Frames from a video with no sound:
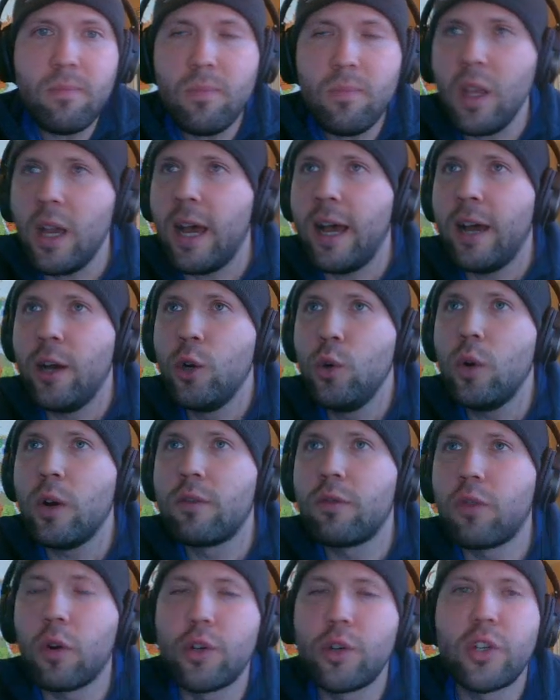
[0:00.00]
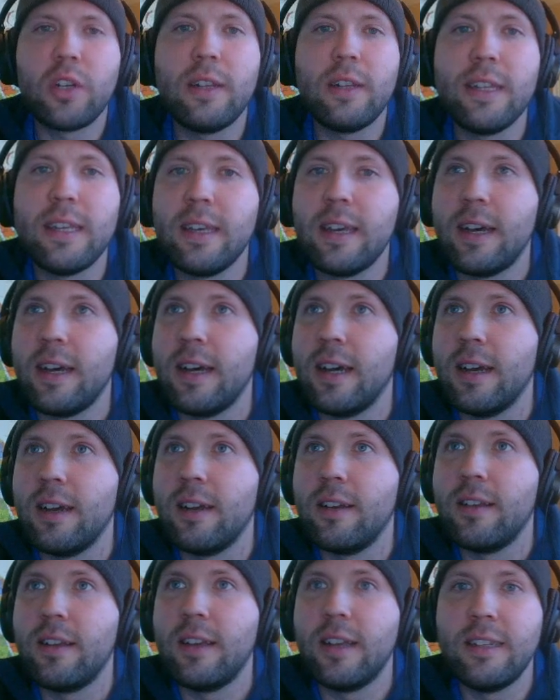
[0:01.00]
uh, who unfortunately uh,
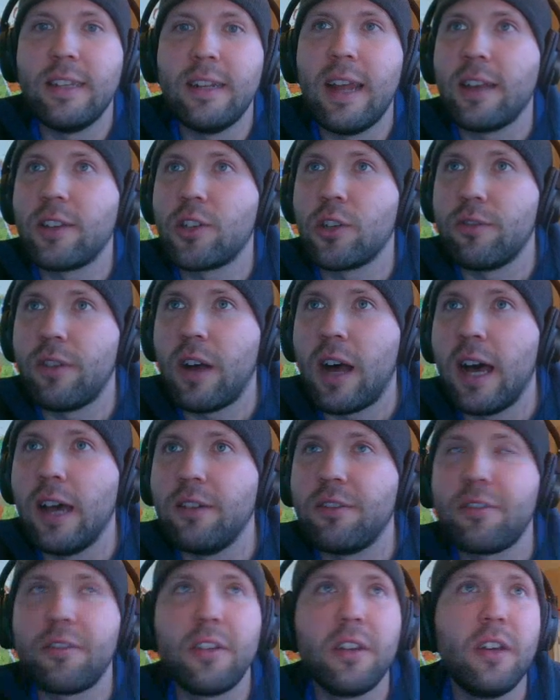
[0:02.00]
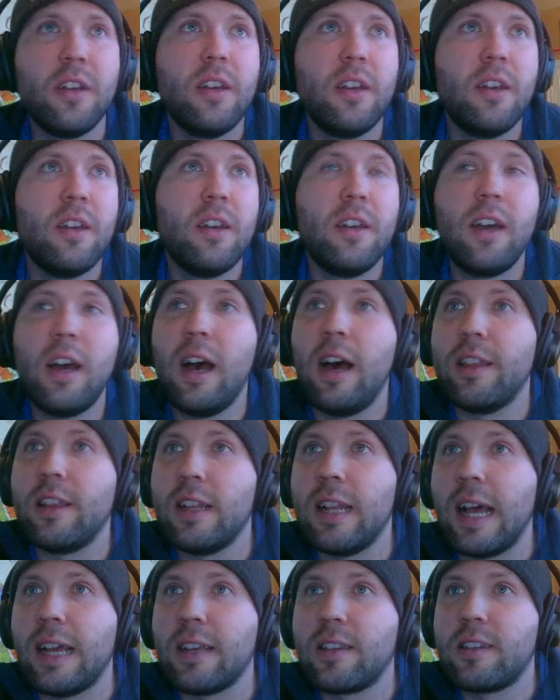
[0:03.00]
uh, did not survive uh, the
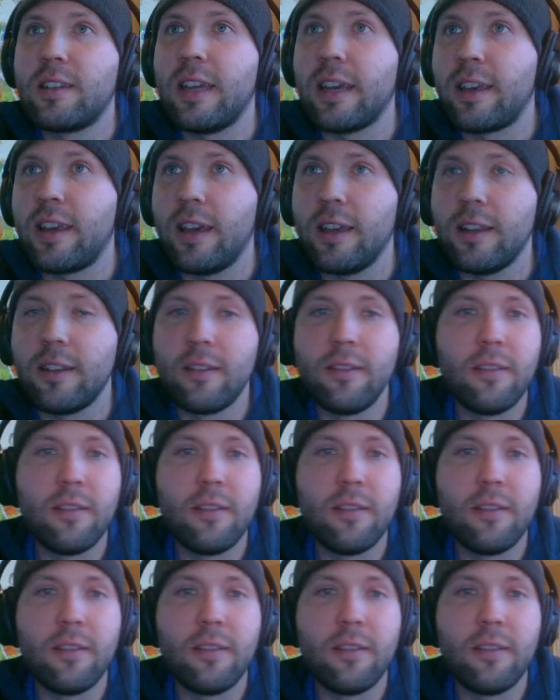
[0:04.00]
last decade.